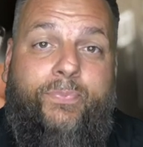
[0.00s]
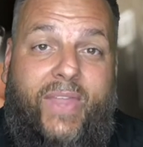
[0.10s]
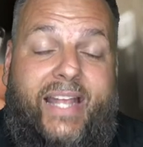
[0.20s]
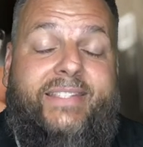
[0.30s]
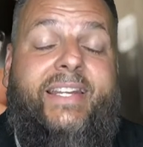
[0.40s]

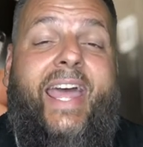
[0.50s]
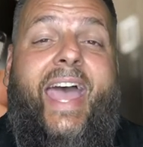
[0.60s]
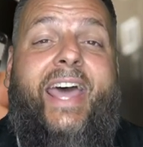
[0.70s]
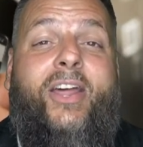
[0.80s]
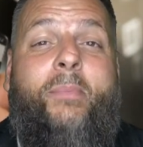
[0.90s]
that's going to
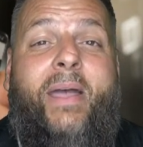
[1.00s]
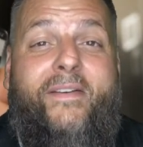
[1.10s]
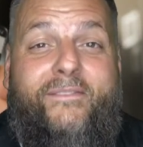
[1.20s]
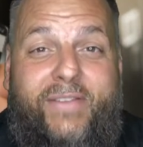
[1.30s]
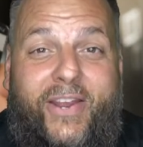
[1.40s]
add up
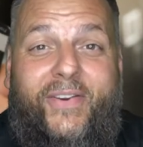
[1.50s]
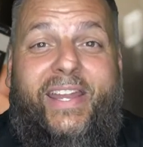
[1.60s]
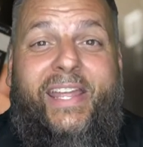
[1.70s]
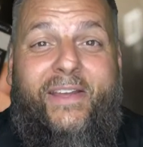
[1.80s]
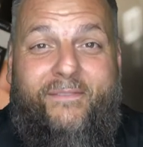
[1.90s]

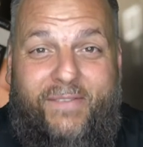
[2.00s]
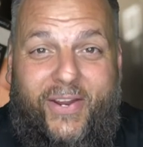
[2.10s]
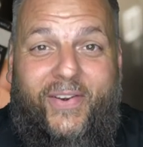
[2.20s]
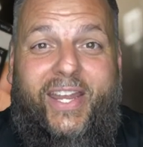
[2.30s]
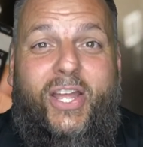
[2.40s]
very,
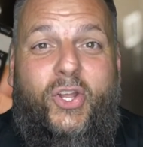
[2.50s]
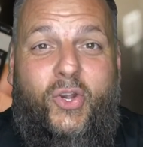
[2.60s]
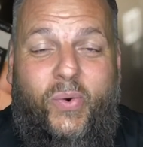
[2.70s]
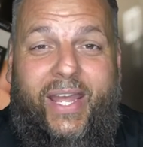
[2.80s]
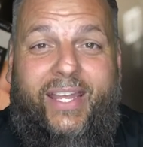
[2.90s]
very
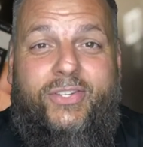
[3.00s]
quick.